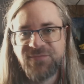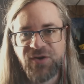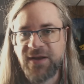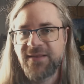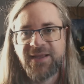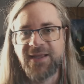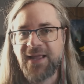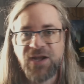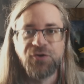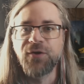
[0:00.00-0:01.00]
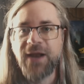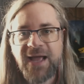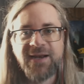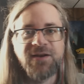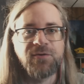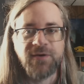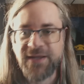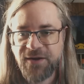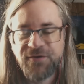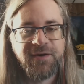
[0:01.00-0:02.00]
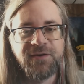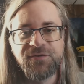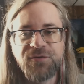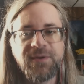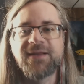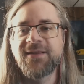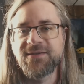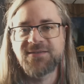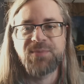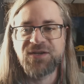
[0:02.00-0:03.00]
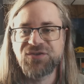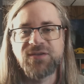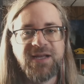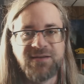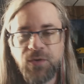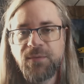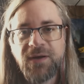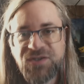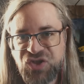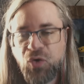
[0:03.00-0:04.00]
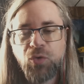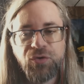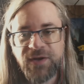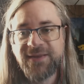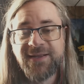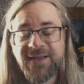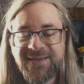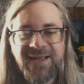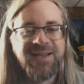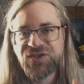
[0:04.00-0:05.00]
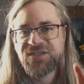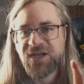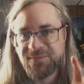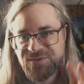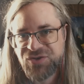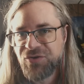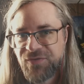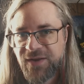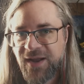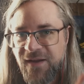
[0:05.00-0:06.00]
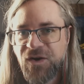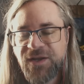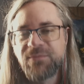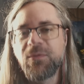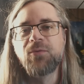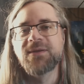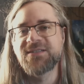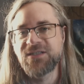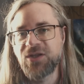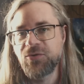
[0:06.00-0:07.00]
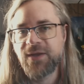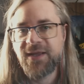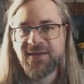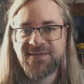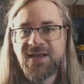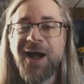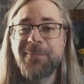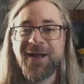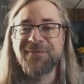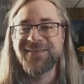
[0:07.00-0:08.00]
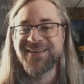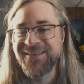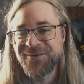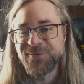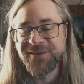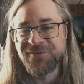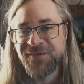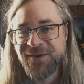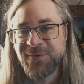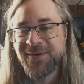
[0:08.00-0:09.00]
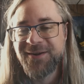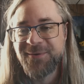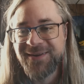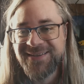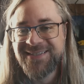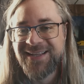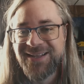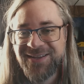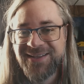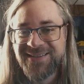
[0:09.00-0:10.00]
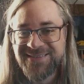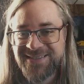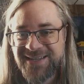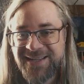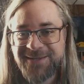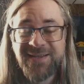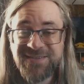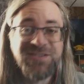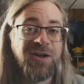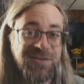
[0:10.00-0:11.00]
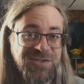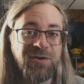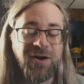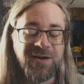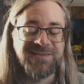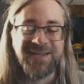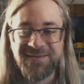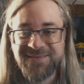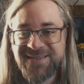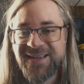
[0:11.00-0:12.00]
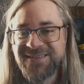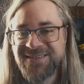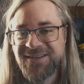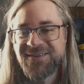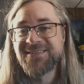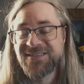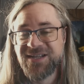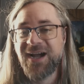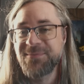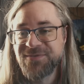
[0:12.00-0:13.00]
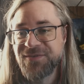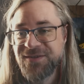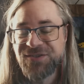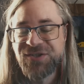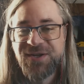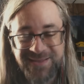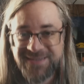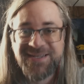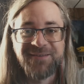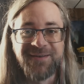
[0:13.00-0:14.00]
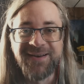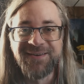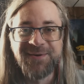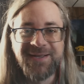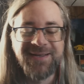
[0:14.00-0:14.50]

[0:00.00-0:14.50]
trying to like get good at it or gear it or do anything special, not worried about score or anything like that. Just observing funny moments in low keys. Cop got me another really funny one here. We're going to take a look at this today. This is also Halls, like I was saying. So this is Cop's footage. Let's get right into it.